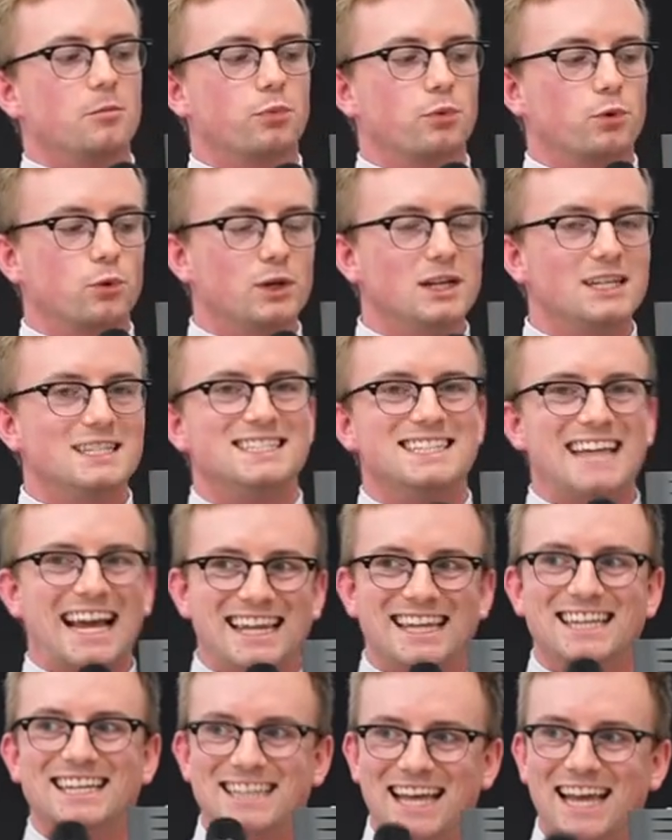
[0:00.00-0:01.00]

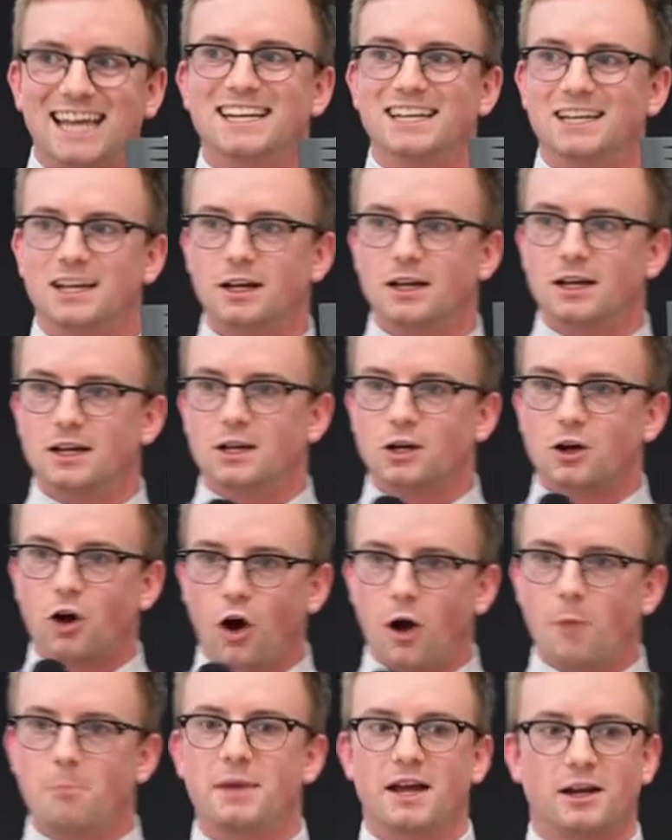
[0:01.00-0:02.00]
pre-delegating
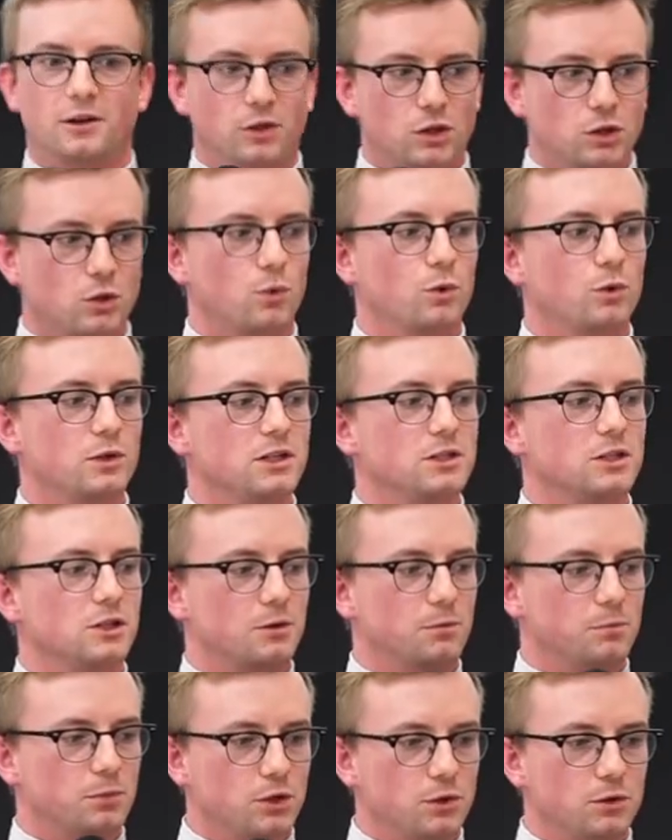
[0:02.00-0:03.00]
combat authority to
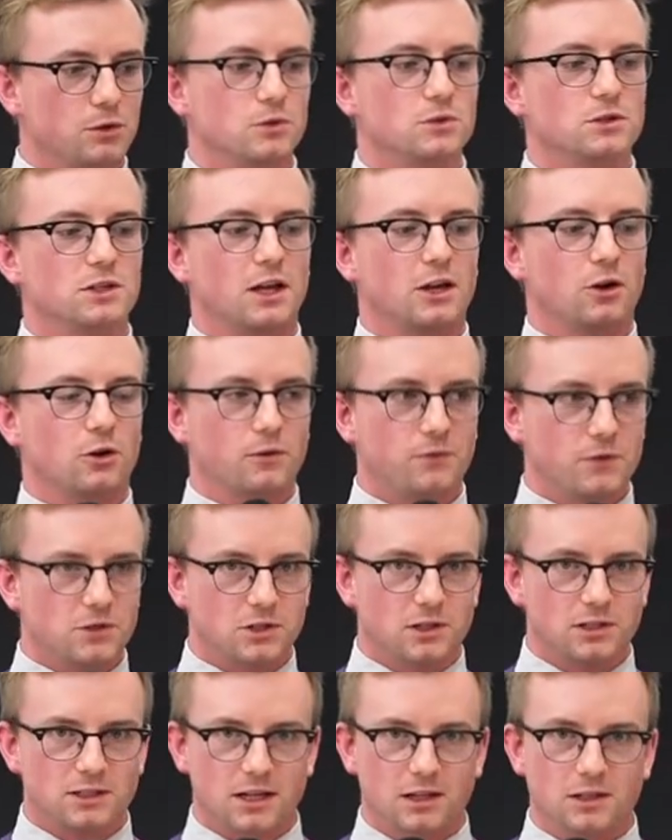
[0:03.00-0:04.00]
computers and
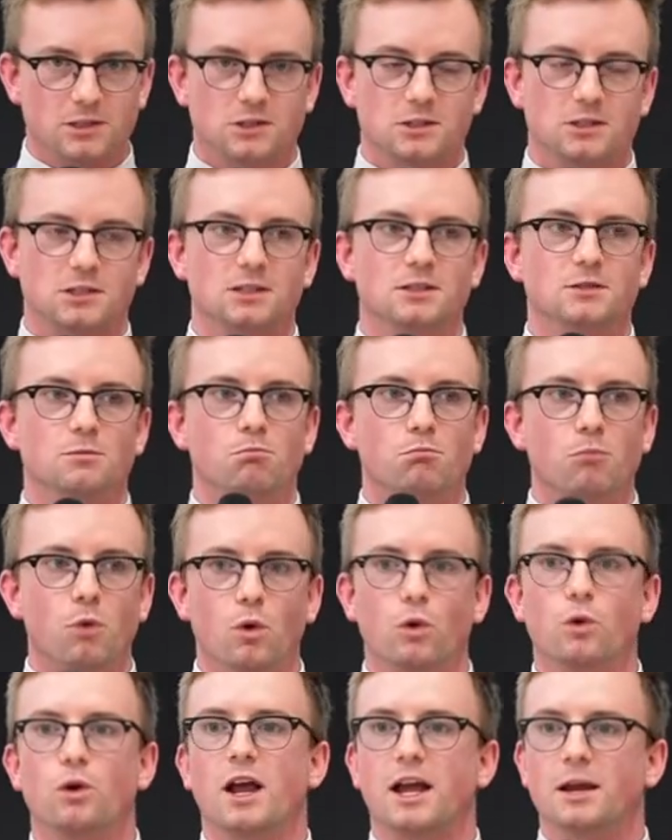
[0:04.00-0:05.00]
artificial intelligences
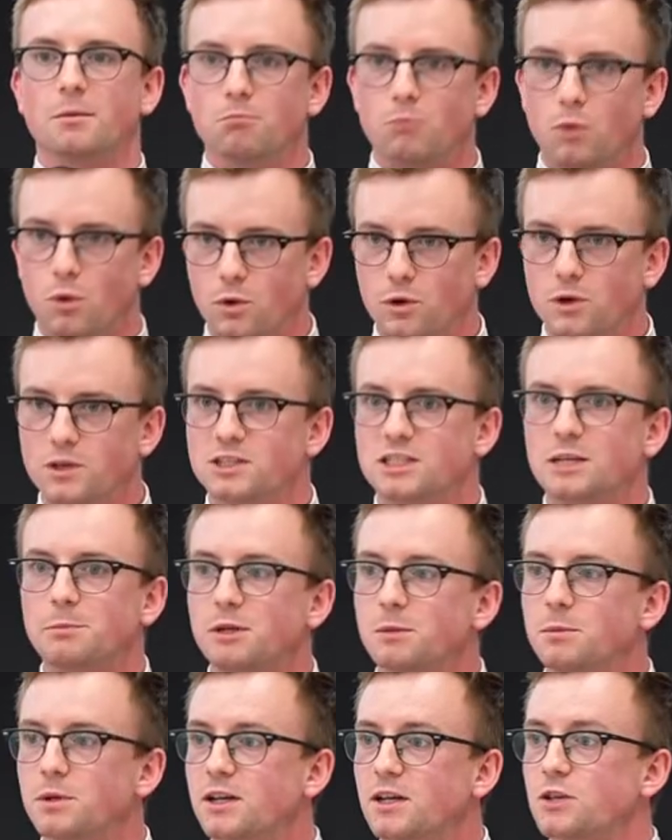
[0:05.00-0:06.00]
more and more
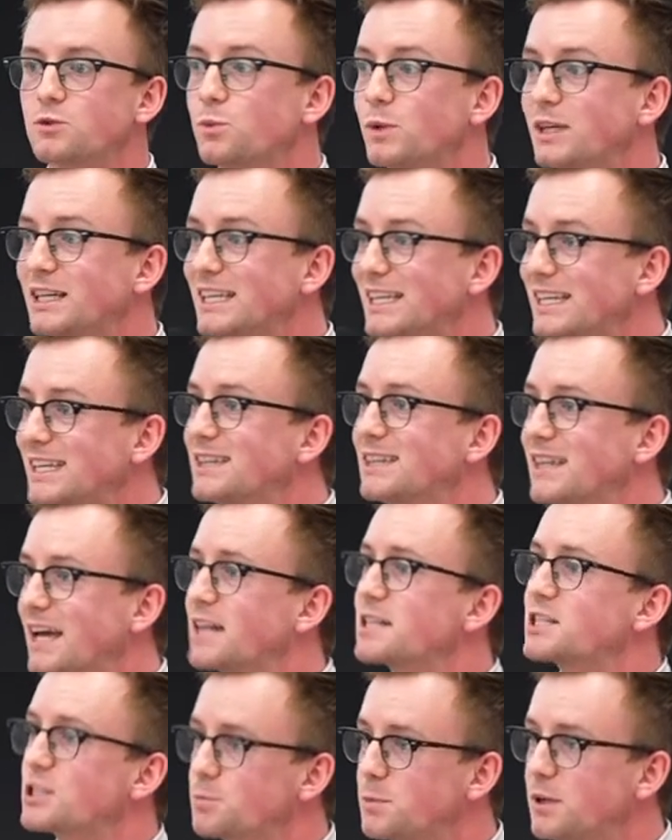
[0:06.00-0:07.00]
simply because we need
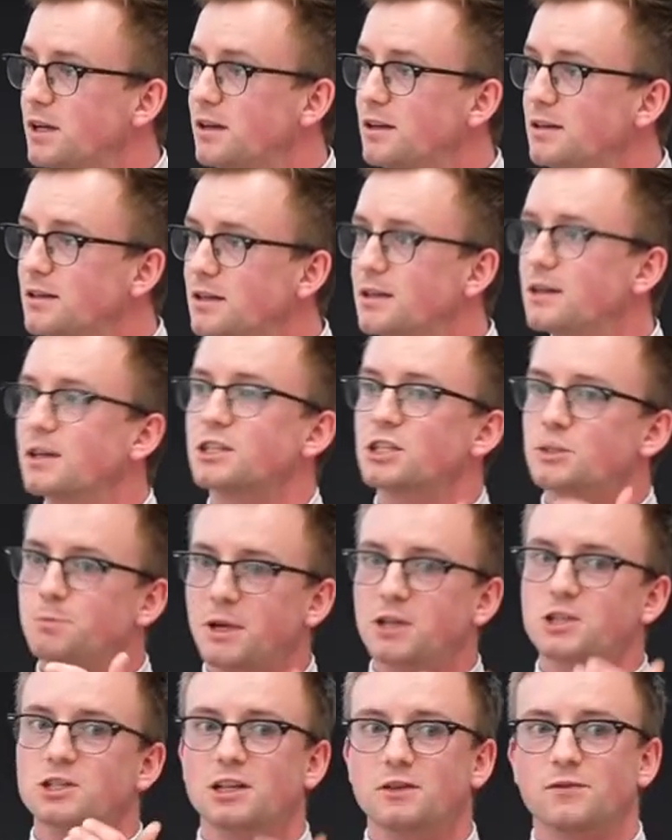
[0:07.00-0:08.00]
that speed,
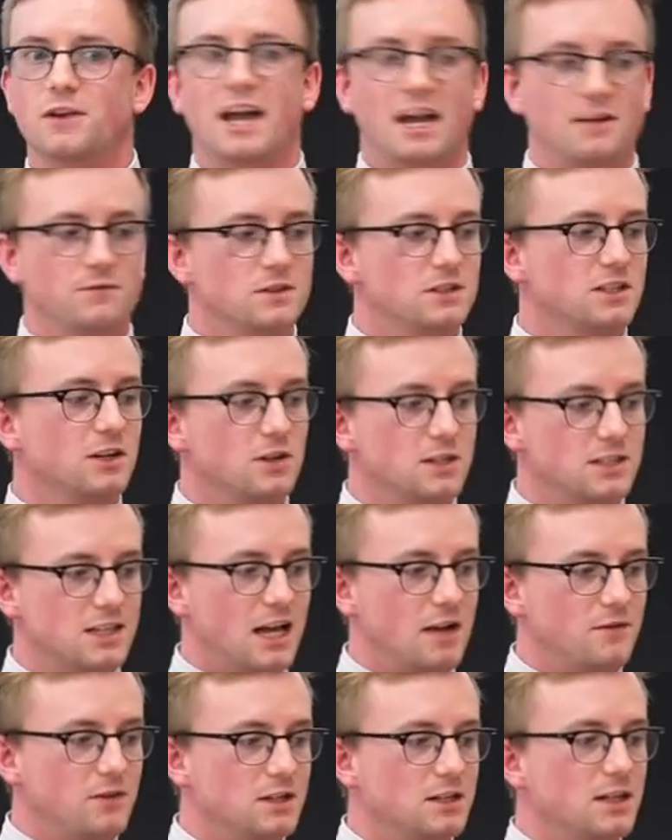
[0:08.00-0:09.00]
especially if adversaries
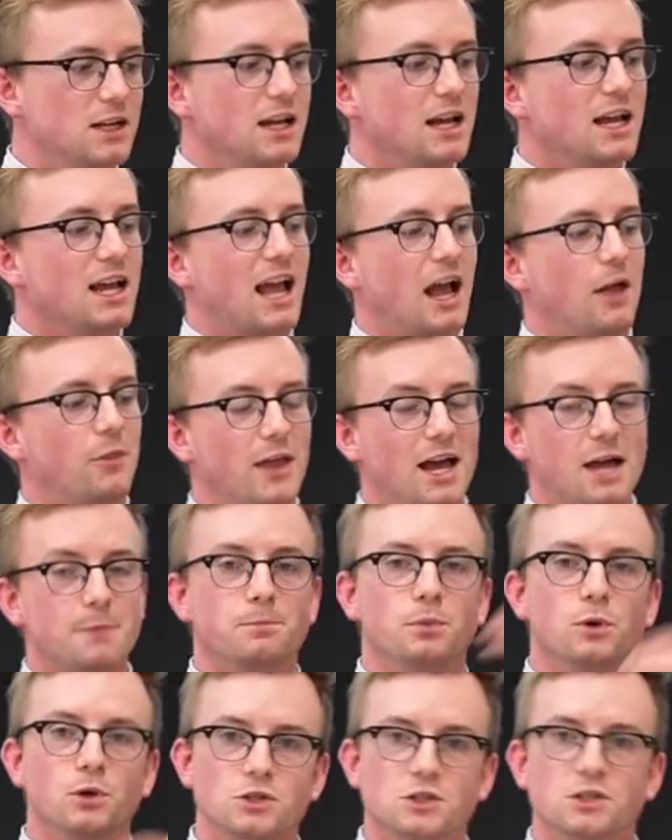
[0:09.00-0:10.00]
have it. And
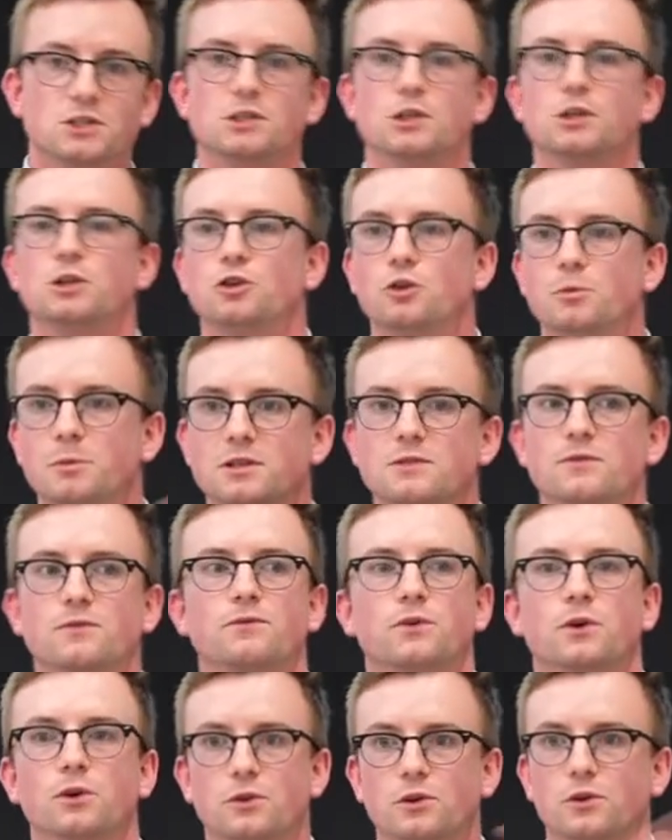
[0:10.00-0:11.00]
that pushes humans
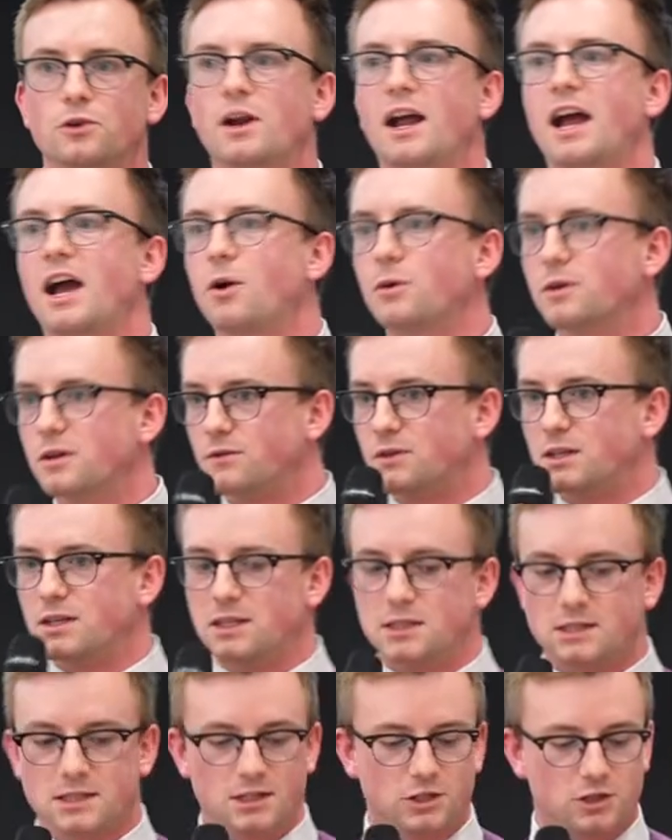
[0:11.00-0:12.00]
further out of the
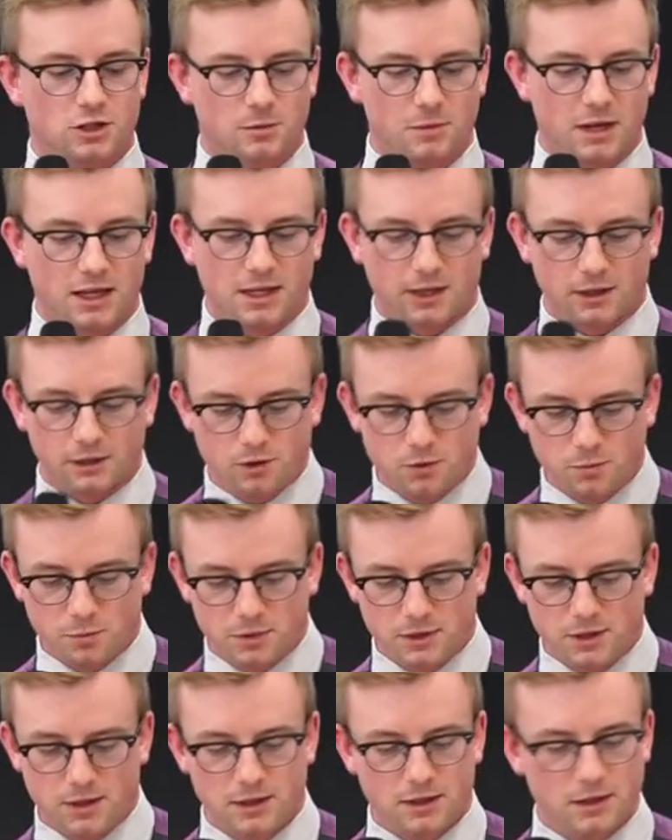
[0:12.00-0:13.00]
decision making
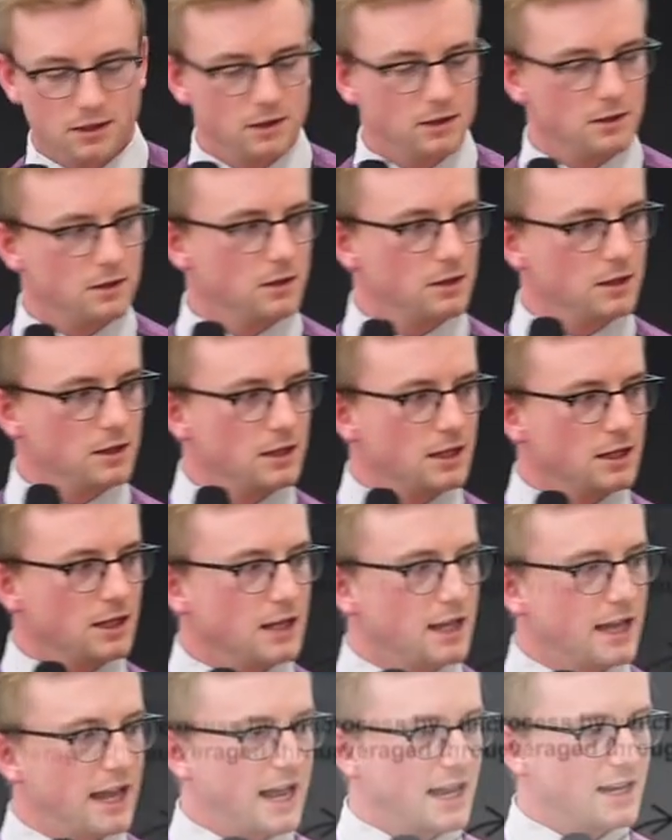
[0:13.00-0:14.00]
loop.
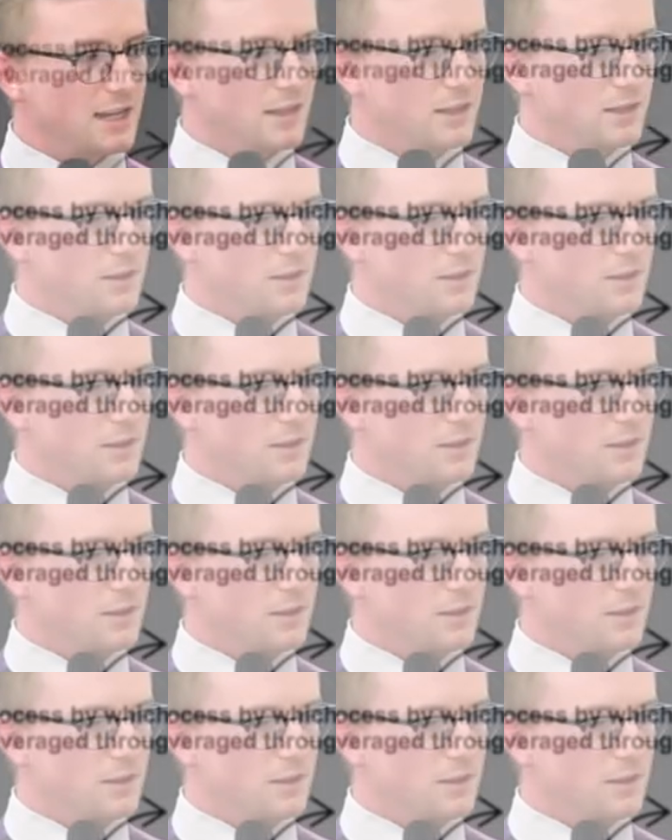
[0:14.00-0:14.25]
And